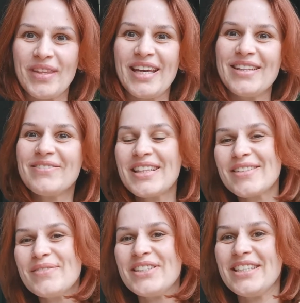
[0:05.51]
And
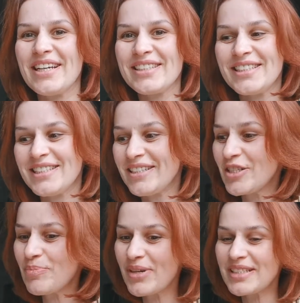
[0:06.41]
welcome to Young
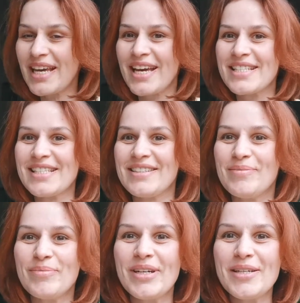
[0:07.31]
Engineers Podcast.
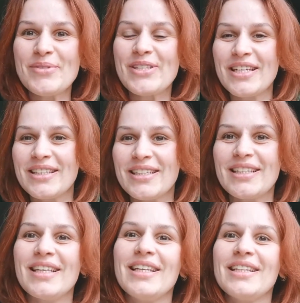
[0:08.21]
My name is Greta
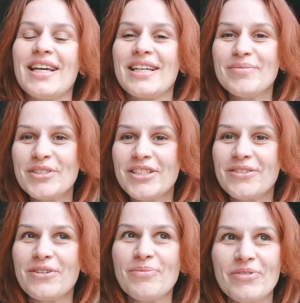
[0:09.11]
and I come to you
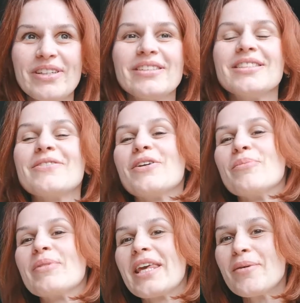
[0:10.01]
from Vilnius,
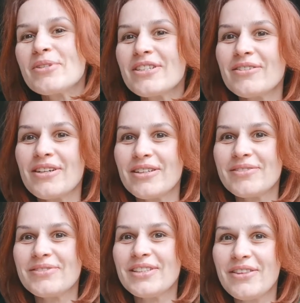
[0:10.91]
from capital
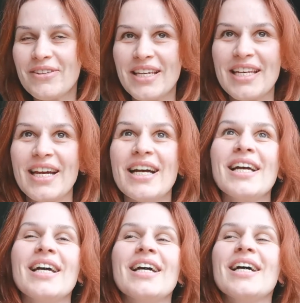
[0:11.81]
of Lithuania.
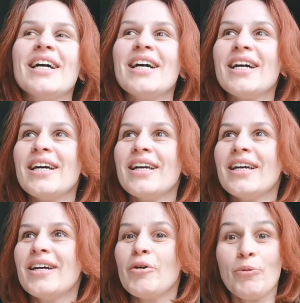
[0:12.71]

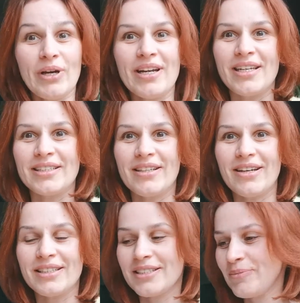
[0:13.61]
We're in it a
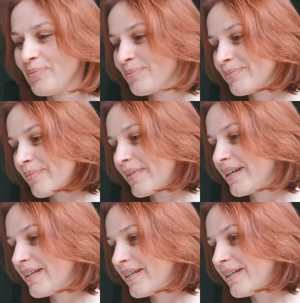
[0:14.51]

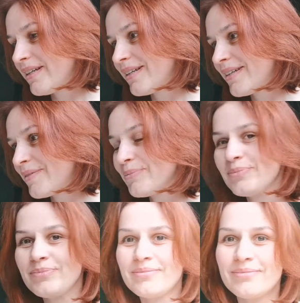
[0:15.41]
lot.
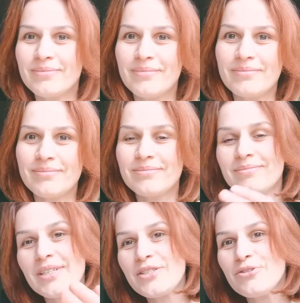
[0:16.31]

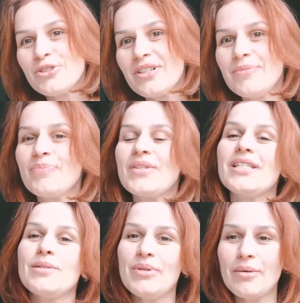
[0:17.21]
As usual,
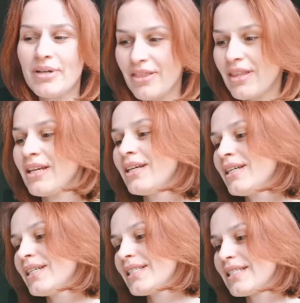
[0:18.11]
it's been a month
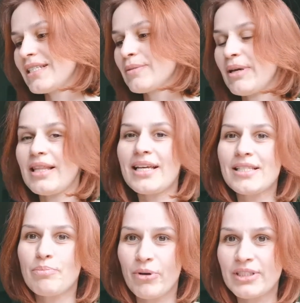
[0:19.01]
since my last
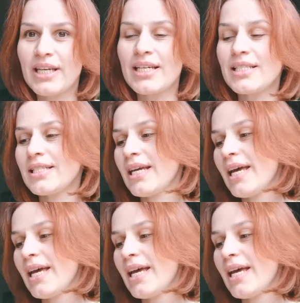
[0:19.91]
podcast